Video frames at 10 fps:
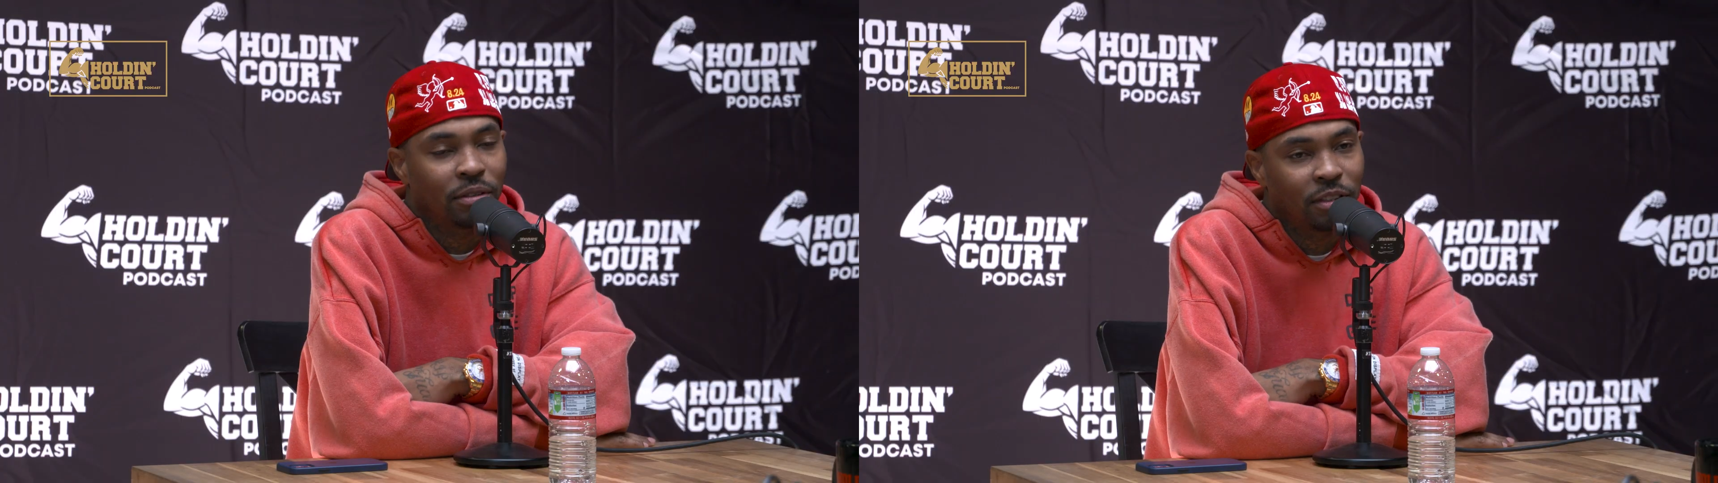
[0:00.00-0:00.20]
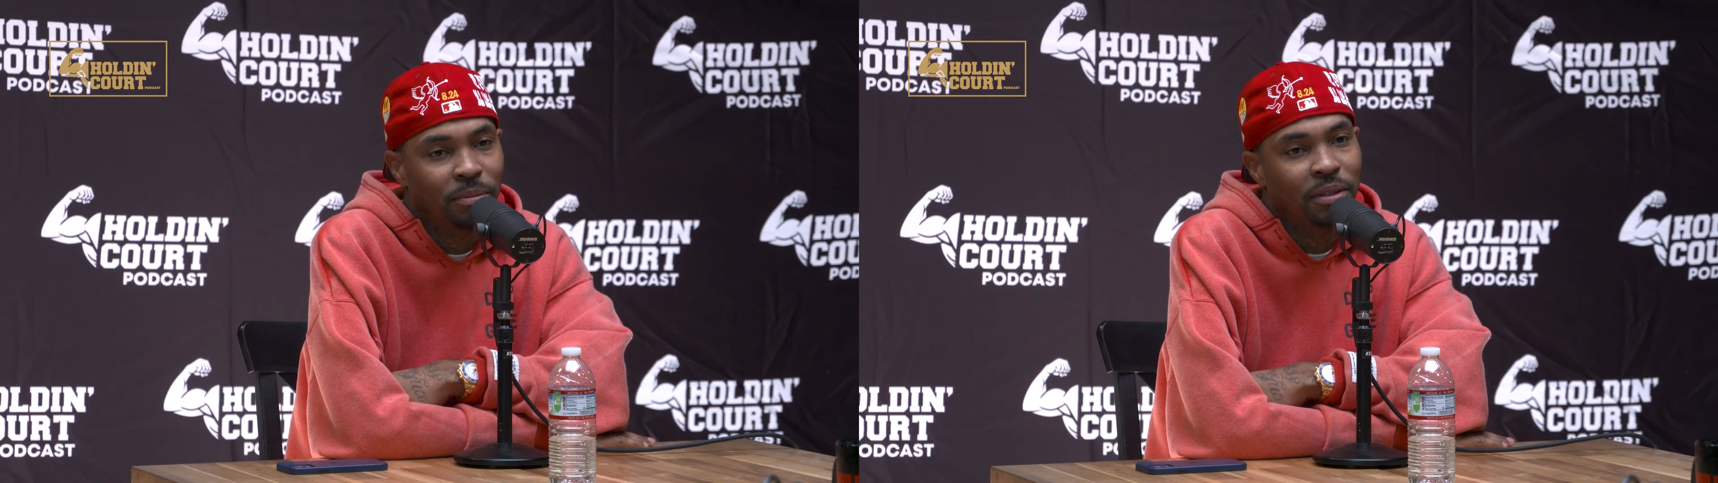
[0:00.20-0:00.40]

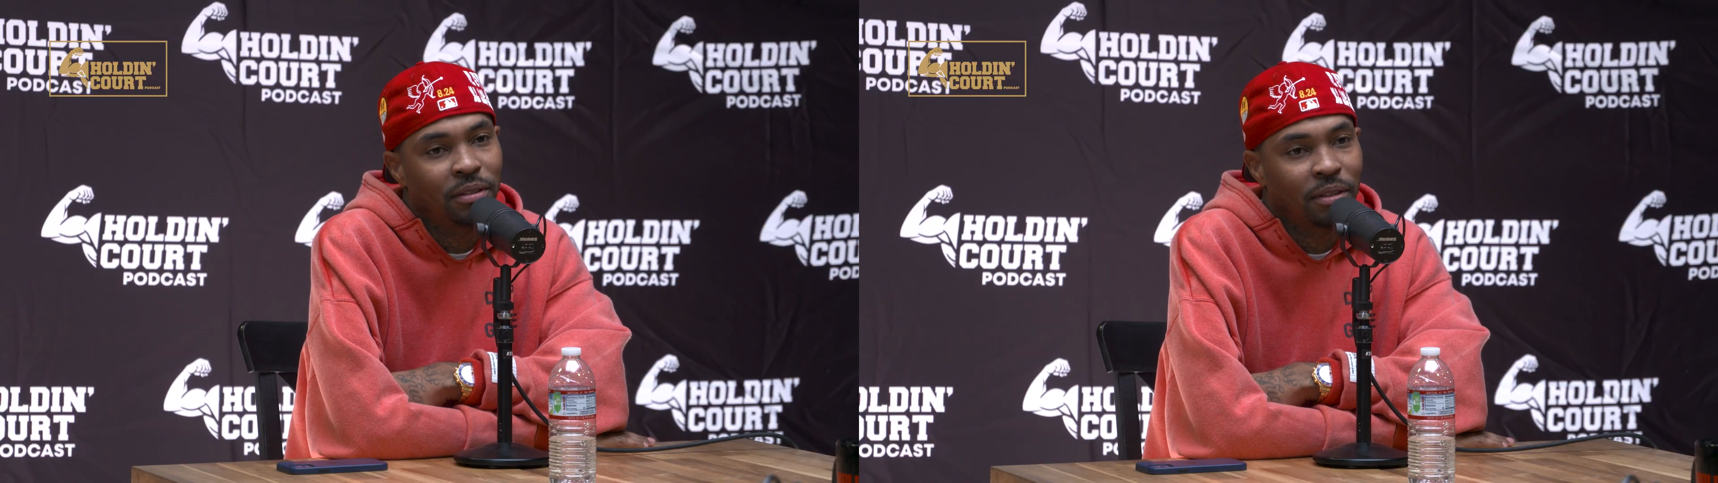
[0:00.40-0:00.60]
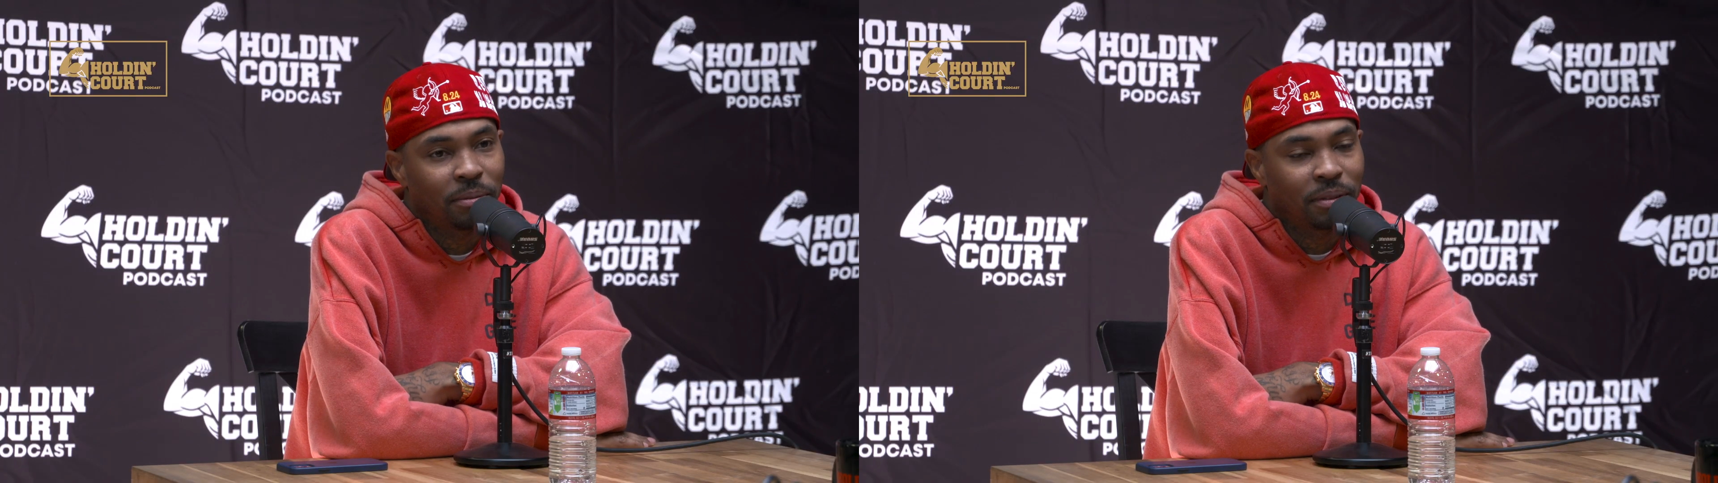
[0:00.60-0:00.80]
see me,
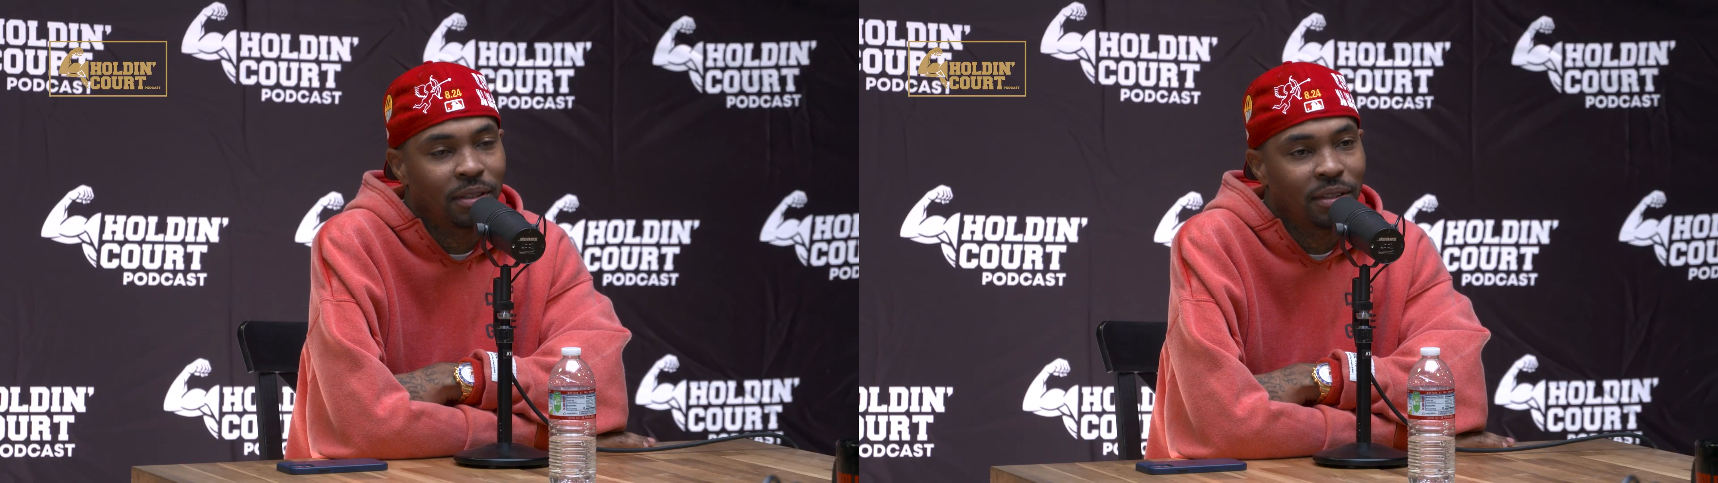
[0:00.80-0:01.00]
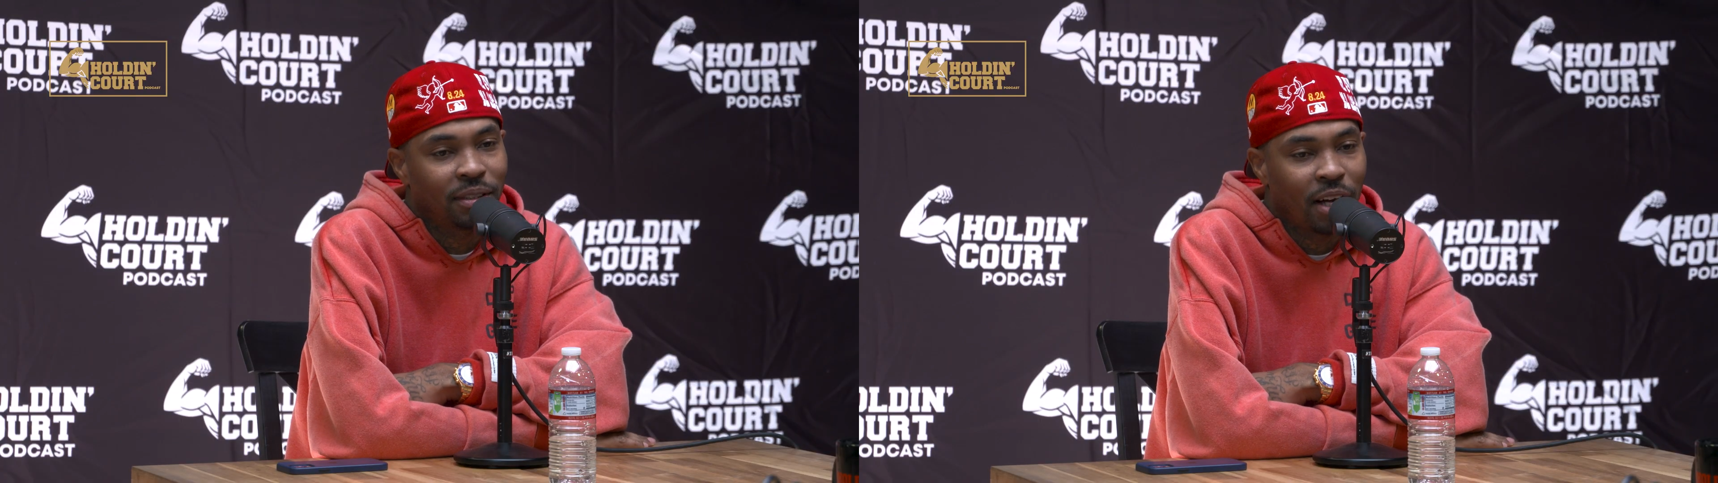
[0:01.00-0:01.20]
you know what I'm
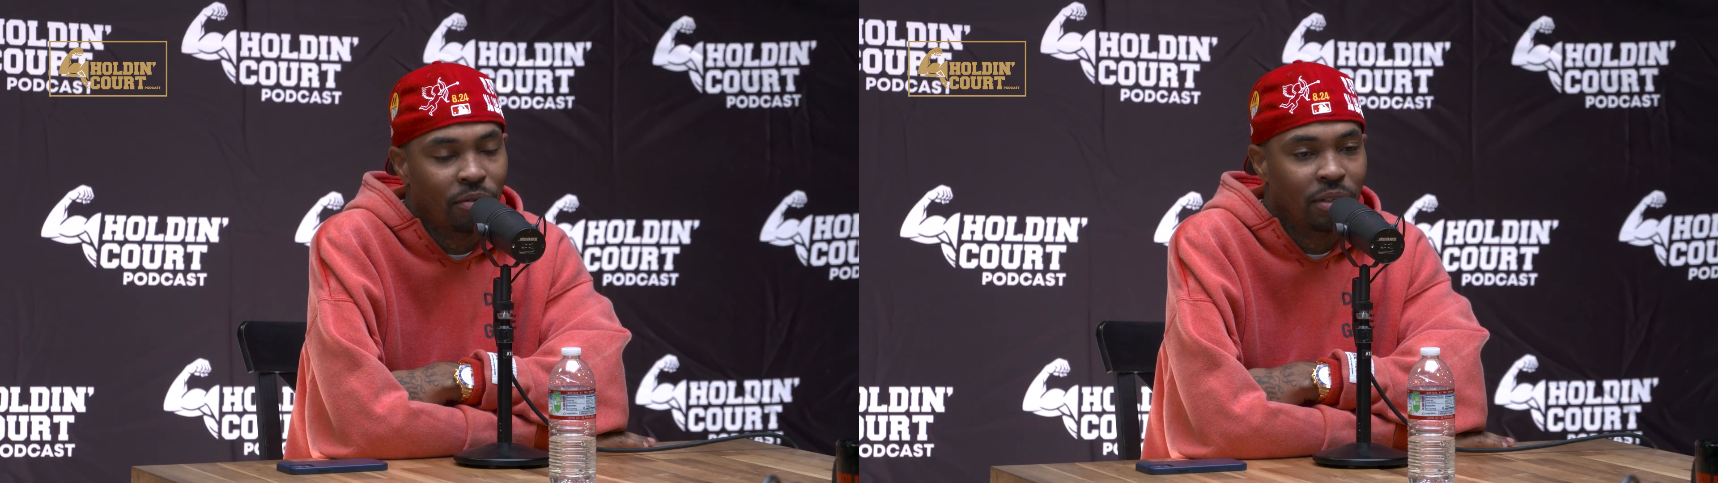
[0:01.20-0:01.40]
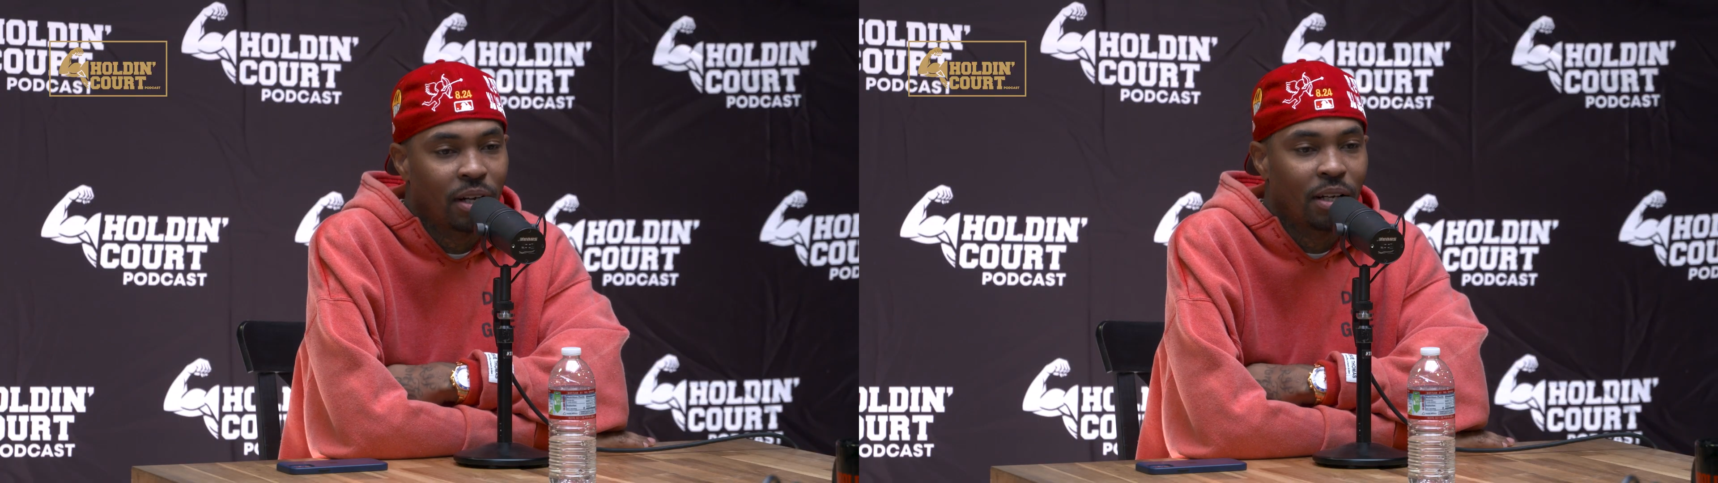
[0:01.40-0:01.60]
saying,
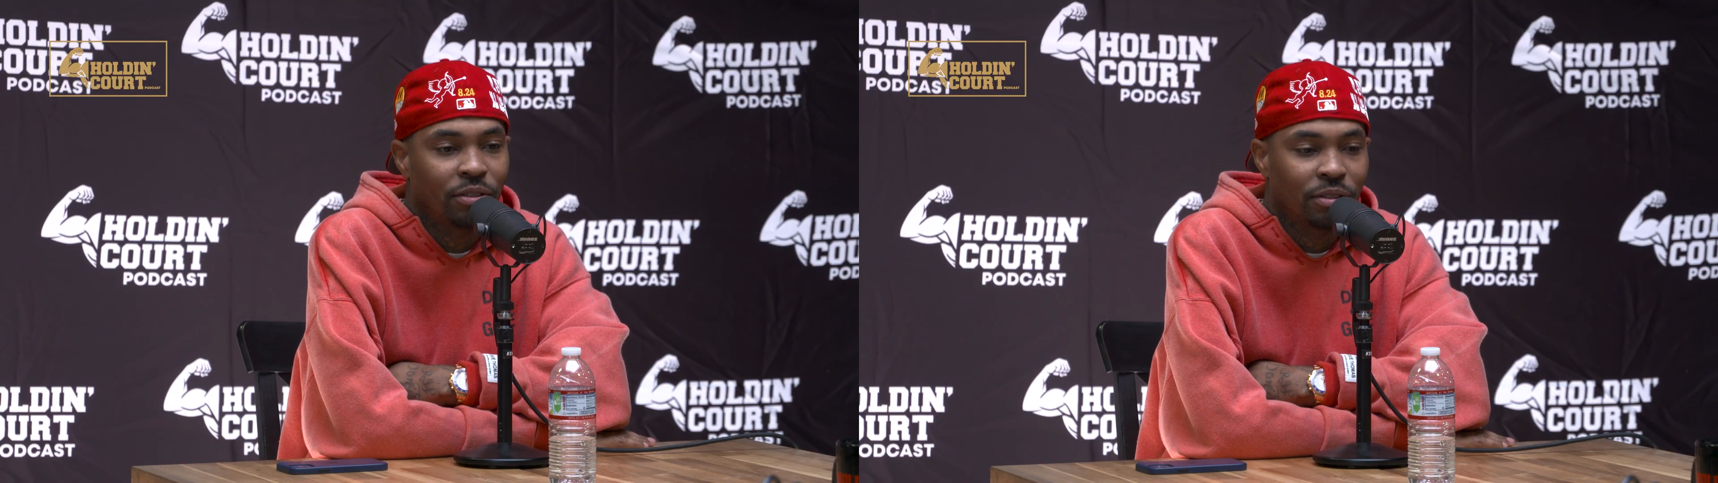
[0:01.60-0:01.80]
down the line, mm-hmm.